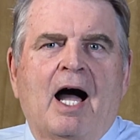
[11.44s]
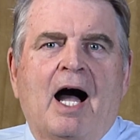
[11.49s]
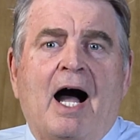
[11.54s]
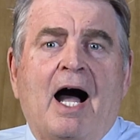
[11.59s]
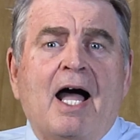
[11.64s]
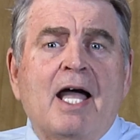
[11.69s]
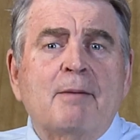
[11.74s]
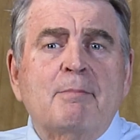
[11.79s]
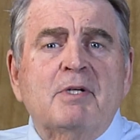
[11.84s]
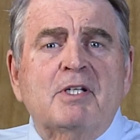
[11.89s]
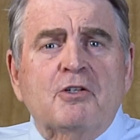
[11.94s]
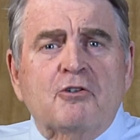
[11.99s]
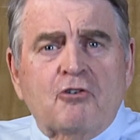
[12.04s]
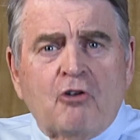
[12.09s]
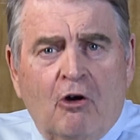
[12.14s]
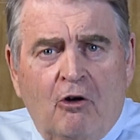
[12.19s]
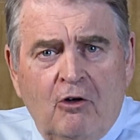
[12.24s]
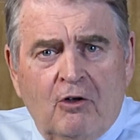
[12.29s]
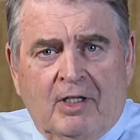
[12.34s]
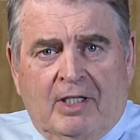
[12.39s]
I'm an
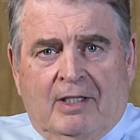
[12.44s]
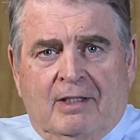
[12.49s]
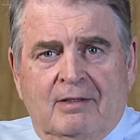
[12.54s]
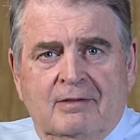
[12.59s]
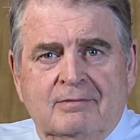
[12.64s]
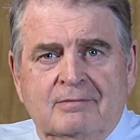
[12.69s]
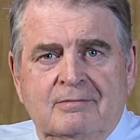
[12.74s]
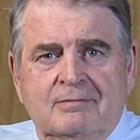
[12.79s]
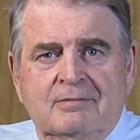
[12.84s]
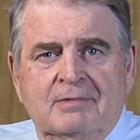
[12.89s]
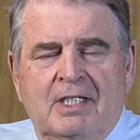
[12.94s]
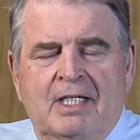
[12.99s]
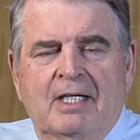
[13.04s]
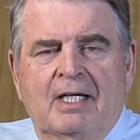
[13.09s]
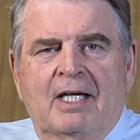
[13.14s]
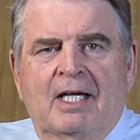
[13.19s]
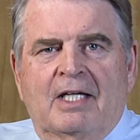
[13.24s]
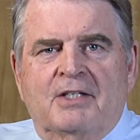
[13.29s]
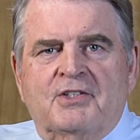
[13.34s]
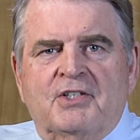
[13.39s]
attorney,
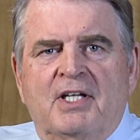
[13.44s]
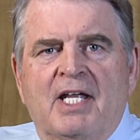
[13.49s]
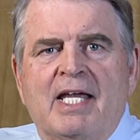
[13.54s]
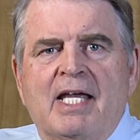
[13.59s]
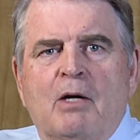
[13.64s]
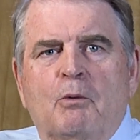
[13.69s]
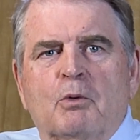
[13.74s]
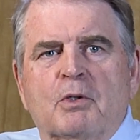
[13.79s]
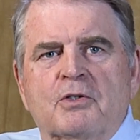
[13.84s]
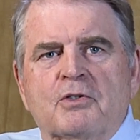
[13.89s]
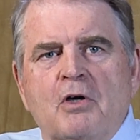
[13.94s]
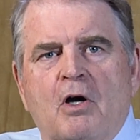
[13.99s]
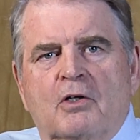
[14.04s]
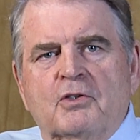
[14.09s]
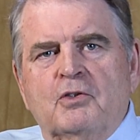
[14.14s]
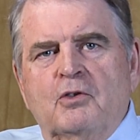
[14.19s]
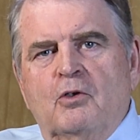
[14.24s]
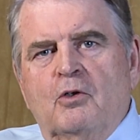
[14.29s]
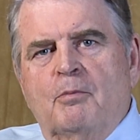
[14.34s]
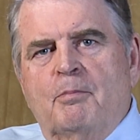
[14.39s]
and today I want to talk
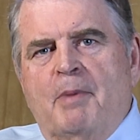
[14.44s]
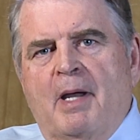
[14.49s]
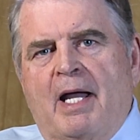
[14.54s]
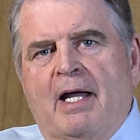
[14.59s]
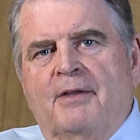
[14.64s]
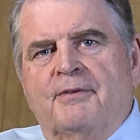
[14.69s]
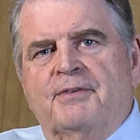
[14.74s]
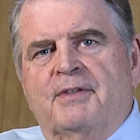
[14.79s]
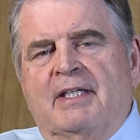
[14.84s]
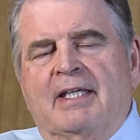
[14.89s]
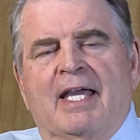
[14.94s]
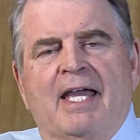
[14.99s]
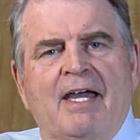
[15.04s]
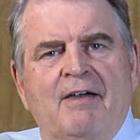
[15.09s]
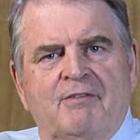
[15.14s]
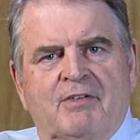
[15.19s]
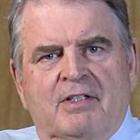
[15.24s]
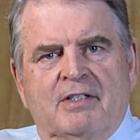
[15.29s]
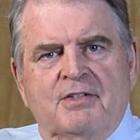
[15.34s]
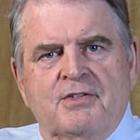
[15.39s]
to you about the
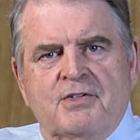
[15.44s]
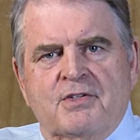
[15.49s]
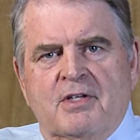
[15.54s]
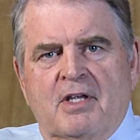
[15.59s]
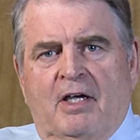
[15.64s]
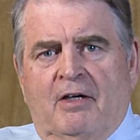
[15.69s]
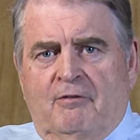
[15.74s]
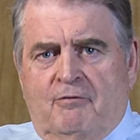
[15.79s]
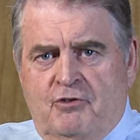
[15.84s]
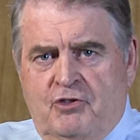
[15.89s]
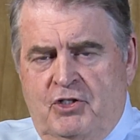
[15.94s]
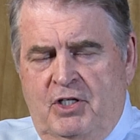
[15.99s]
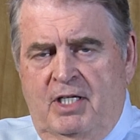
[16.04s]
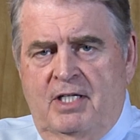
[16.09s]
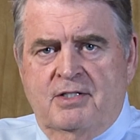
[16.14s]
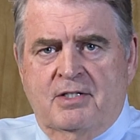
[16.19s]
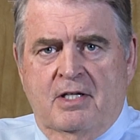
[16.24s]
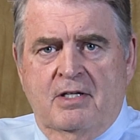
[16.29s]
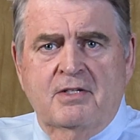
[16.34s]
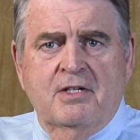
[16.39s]
evidence of
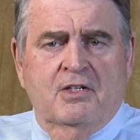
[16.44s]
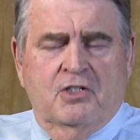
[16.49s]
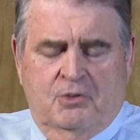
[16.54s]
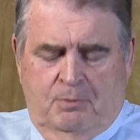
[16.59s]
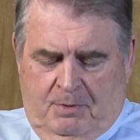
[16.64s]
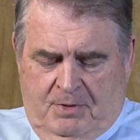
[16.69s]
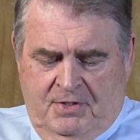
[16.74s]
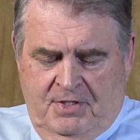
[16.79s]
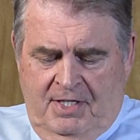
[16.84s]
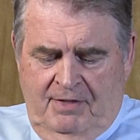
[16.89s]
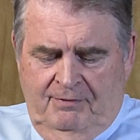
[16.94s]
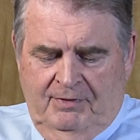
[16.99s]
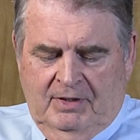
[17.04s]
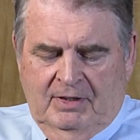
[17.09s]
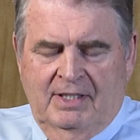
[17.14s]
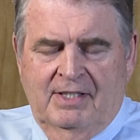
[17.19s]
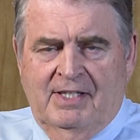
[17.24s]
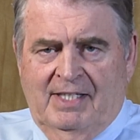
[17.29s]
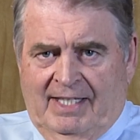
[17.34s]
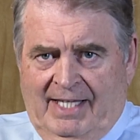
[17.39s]
Jesus, and
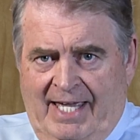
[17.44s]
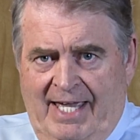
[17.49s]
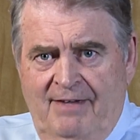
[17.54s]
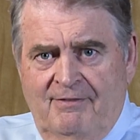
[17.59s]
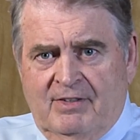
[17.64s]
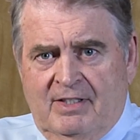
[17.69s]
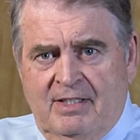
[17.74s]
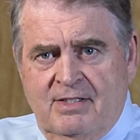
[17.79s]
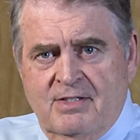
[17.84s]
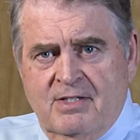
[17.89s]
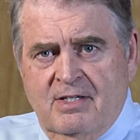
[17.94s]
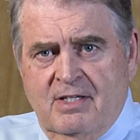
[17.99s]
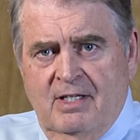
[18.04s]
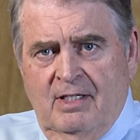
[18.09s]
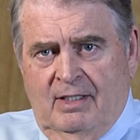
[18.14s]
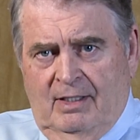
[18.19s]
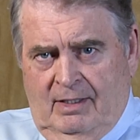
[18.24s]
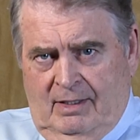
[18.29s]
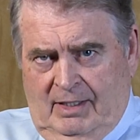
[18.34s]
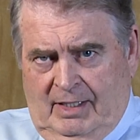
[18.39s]
specifically the evidence
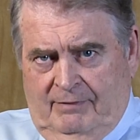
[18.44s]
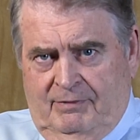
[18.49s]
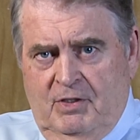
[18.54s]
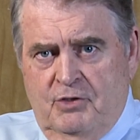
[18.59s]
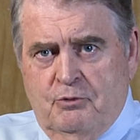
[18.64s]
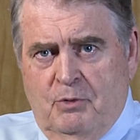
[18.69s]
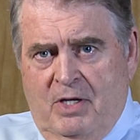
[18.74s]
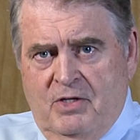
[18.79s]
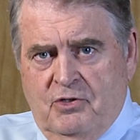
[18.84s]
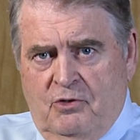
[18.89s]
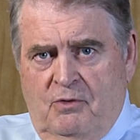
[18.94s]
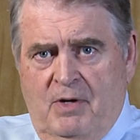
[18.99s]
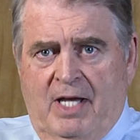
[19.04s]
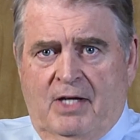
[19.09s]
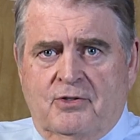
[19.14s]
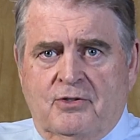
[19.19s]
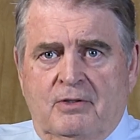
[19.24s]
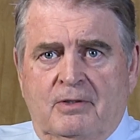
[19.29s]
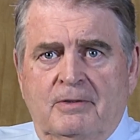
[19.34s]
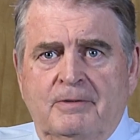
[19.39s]
of his
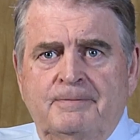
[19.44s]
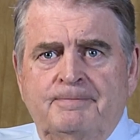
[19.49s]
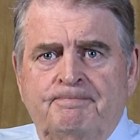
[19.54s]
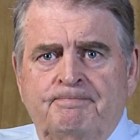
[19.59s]
resurrection.